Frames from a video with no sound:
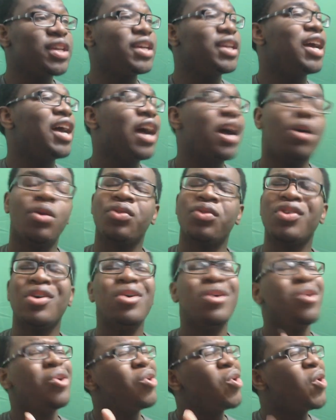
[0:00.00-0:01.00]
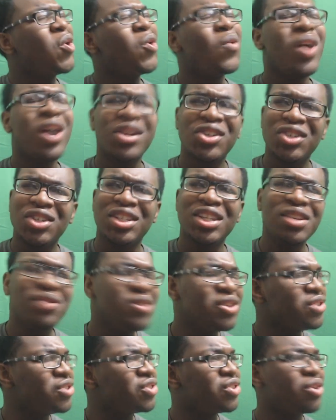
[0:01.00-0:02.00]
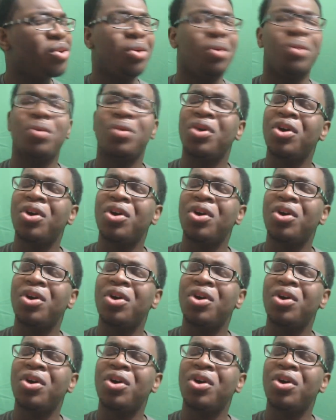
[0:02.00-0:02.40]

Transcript: in the house, go watch a TV show.